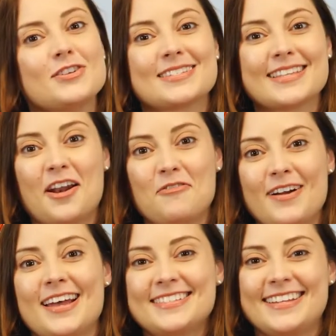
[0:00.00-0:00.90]
and just let it
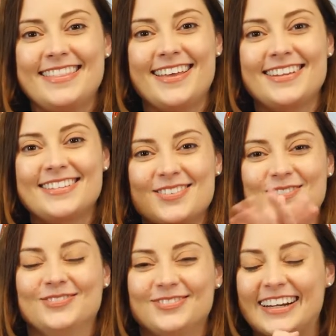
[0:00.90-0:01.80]
rest and then it's
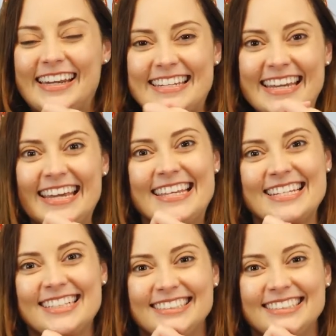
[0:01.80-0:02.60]
ready to eat.